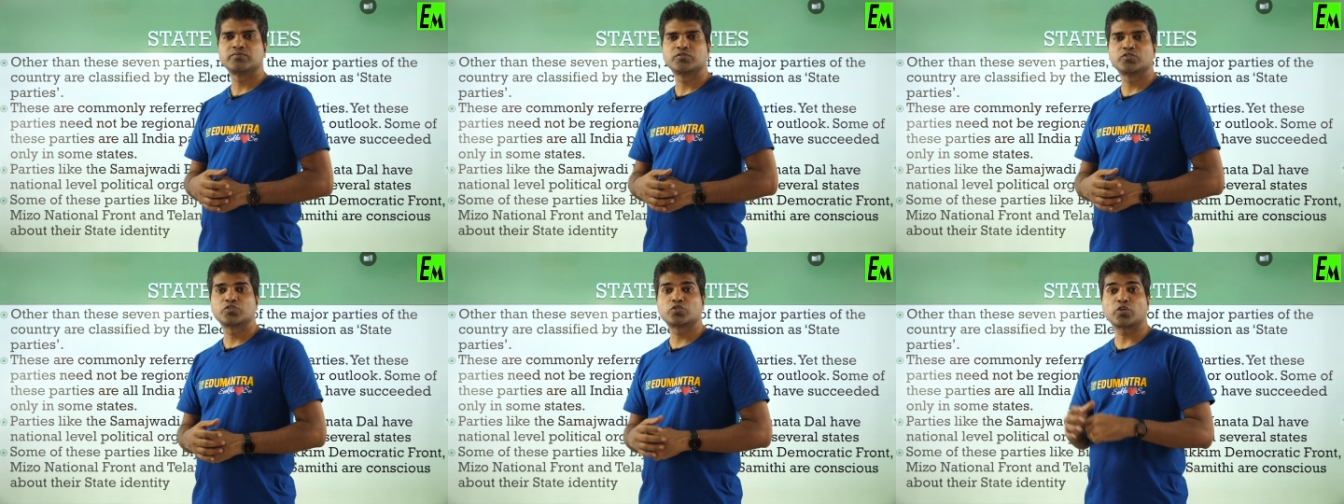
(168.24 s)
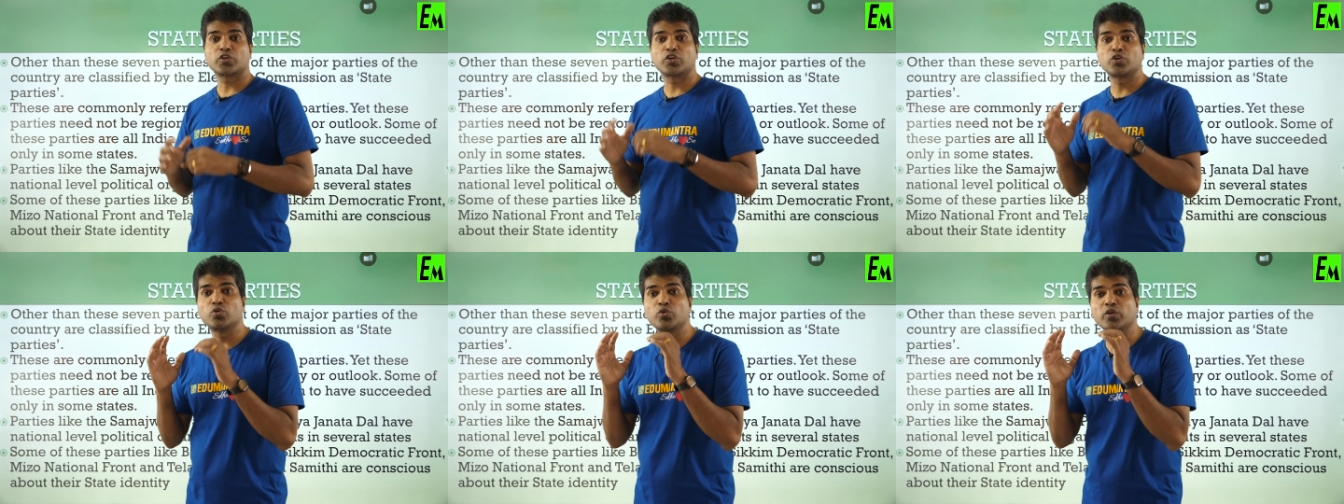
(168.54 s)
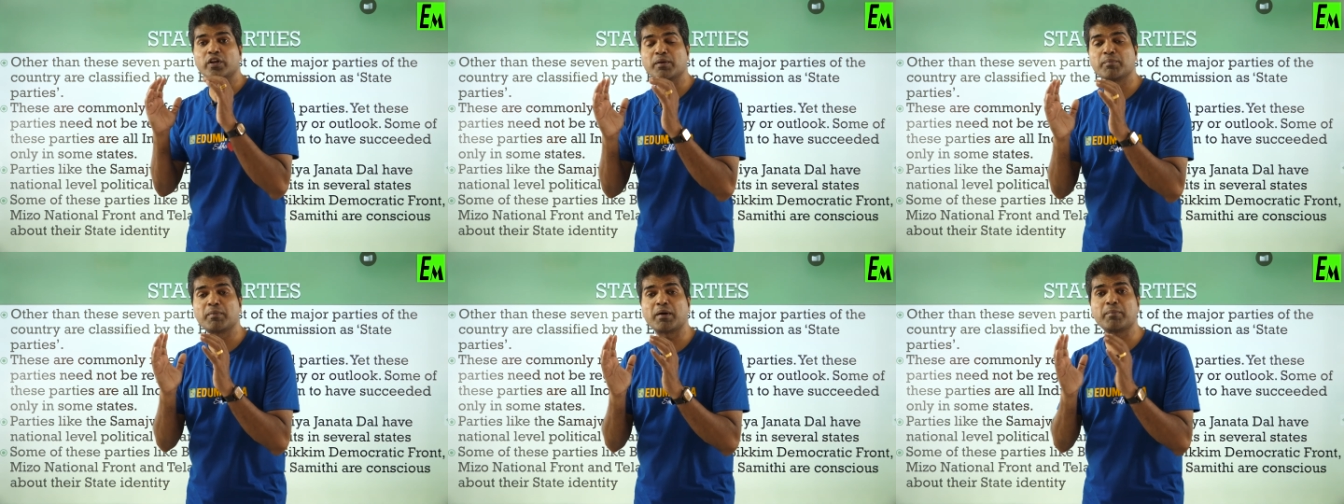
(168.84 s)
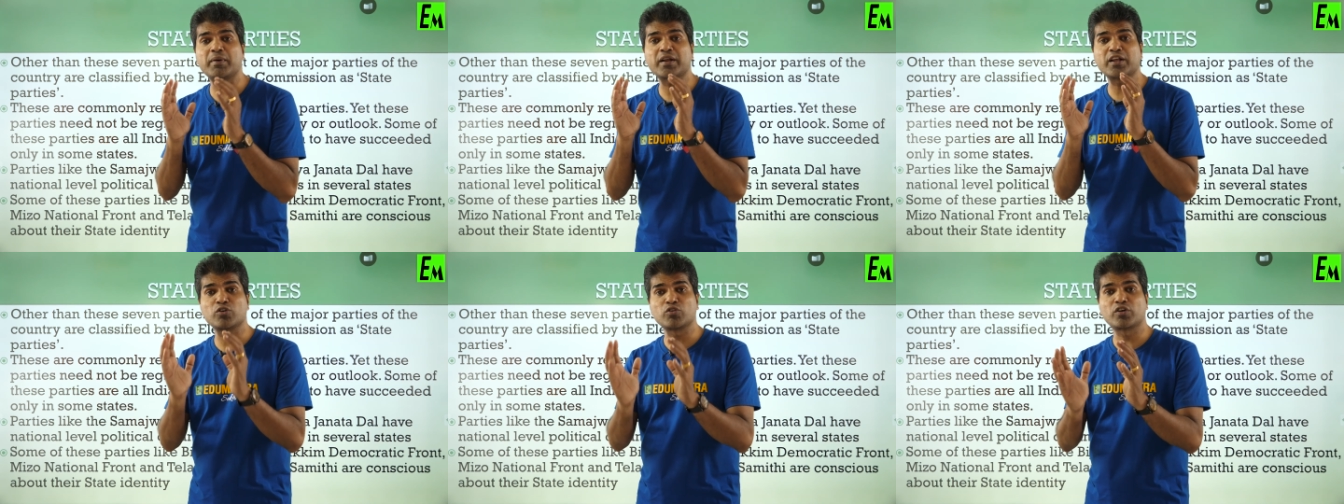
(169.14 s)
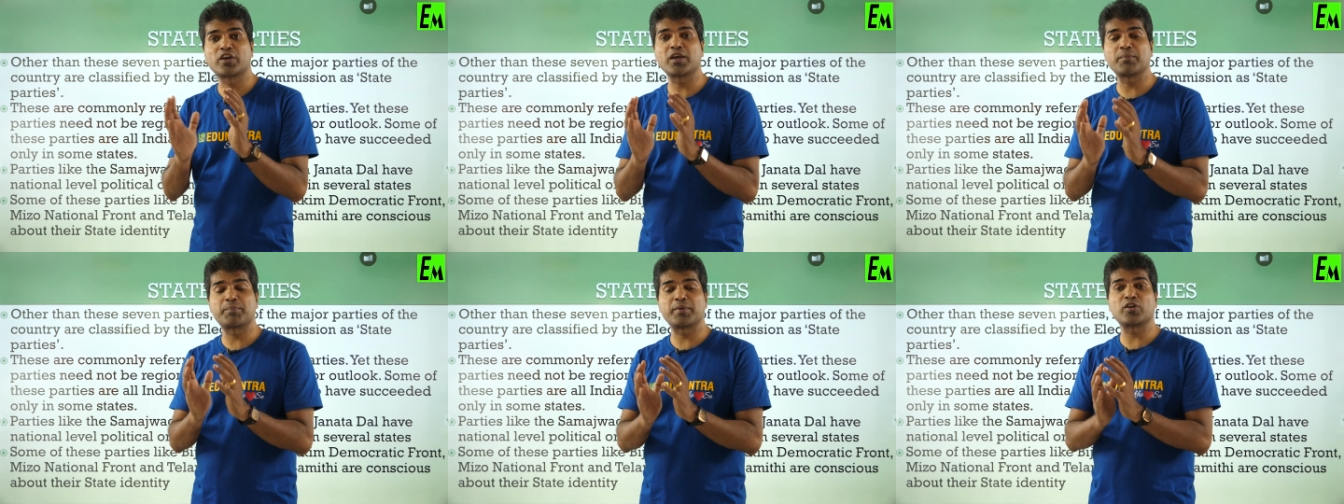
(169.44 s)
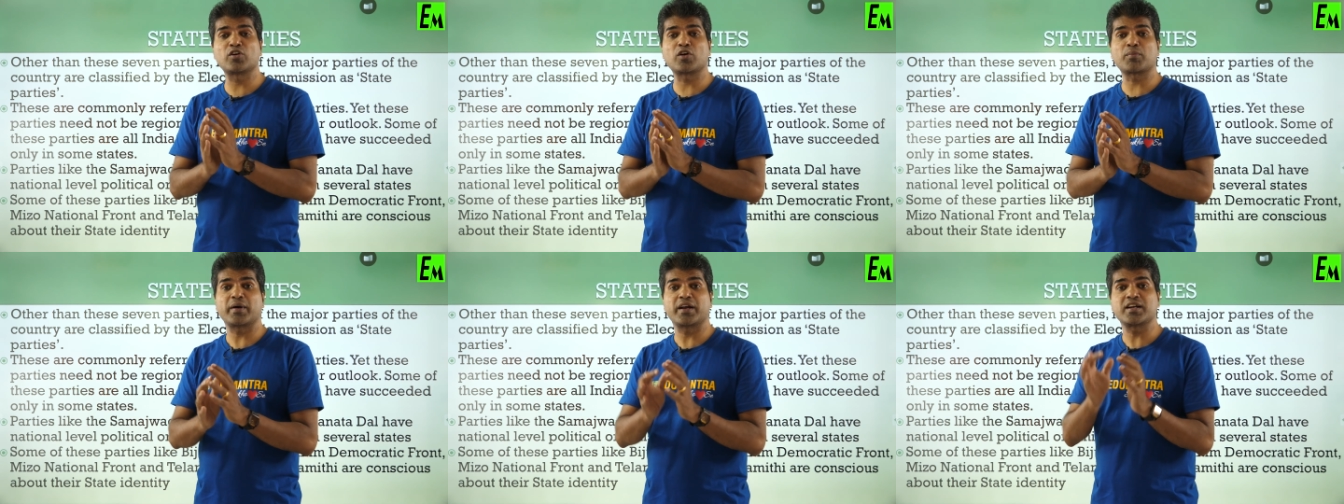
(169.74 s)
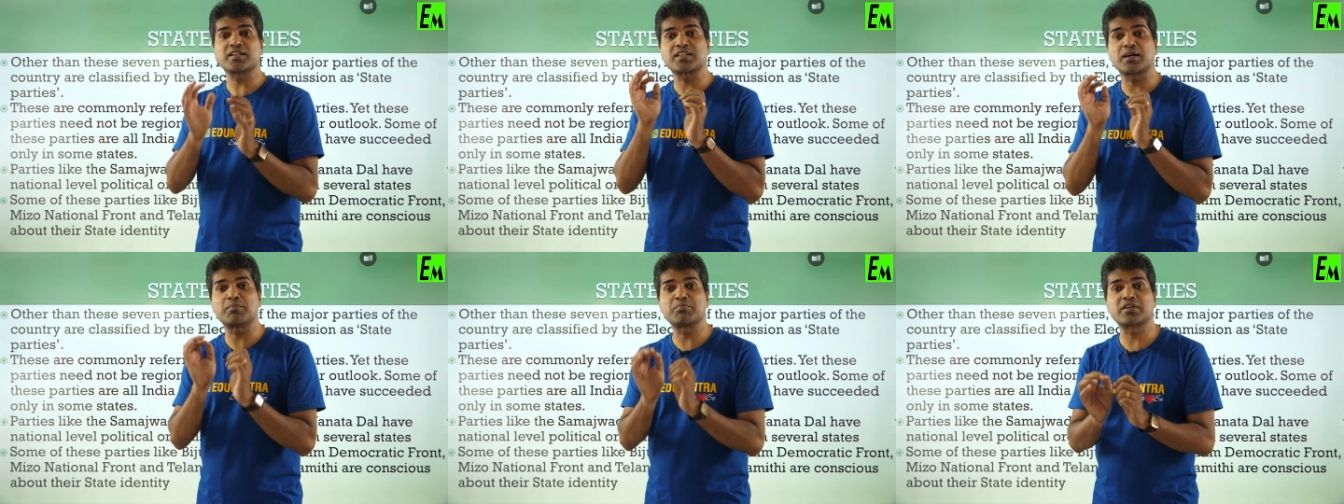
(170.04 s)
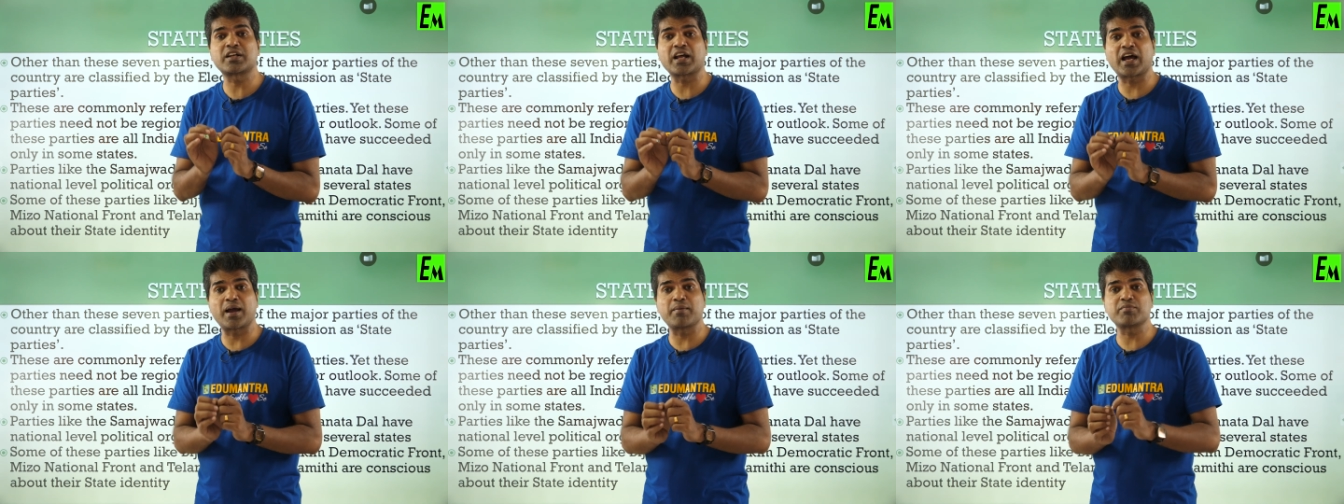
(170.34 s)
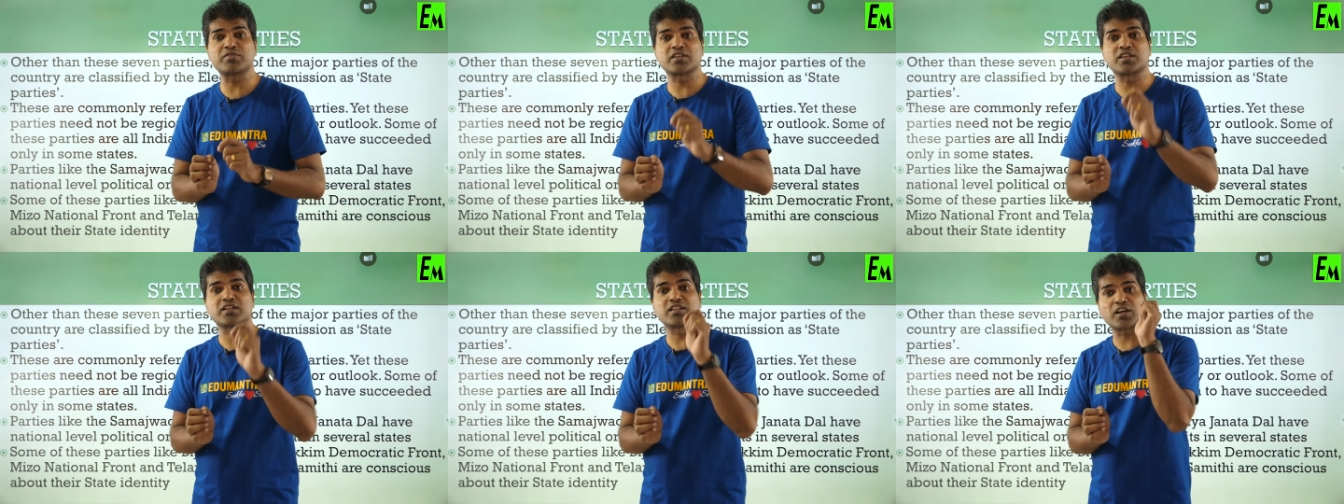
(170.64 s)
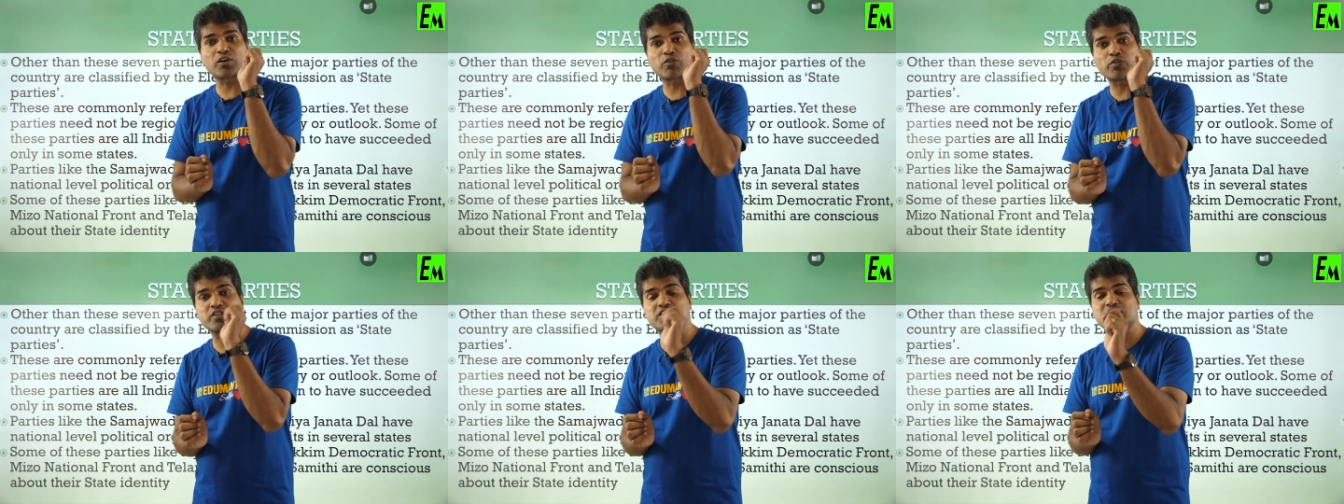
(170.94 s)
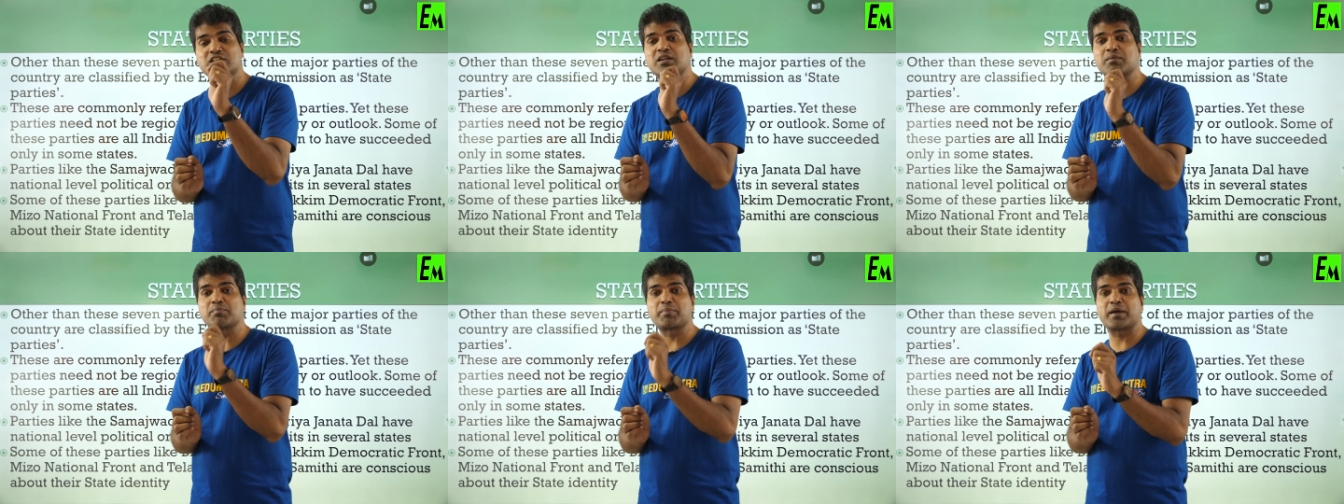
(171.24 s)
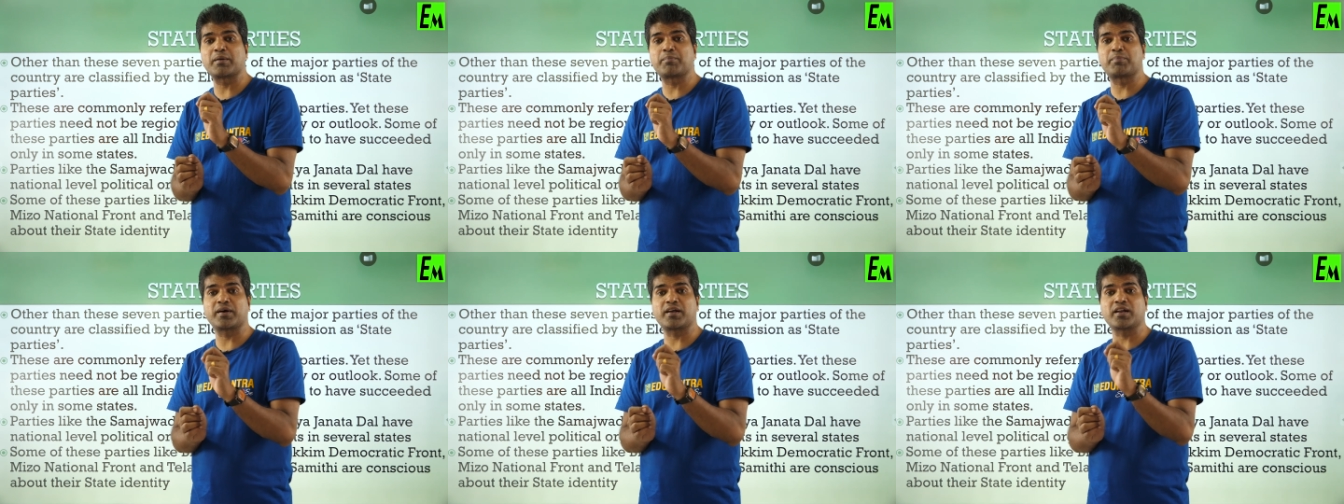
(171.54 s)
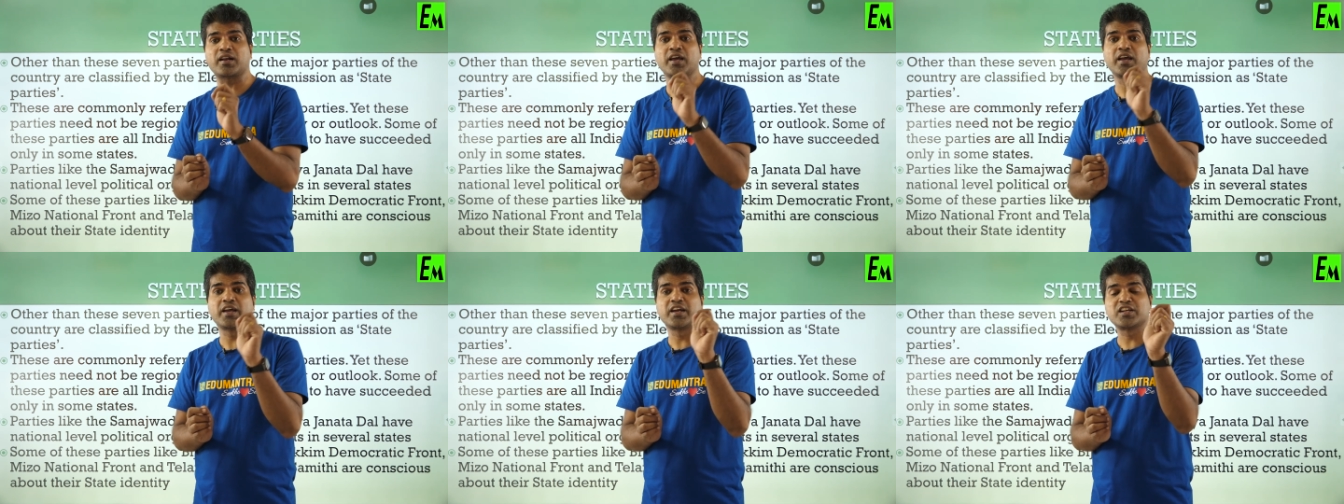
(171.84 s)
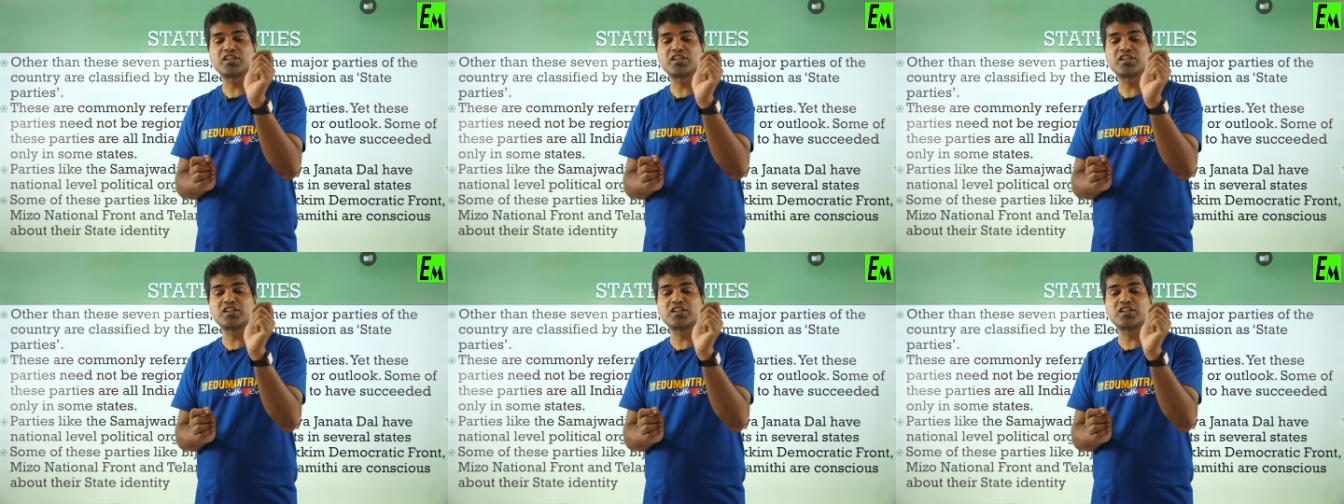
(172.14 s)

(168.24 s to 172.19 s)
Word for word: so you remember you keep in your mind sometimes in the question paper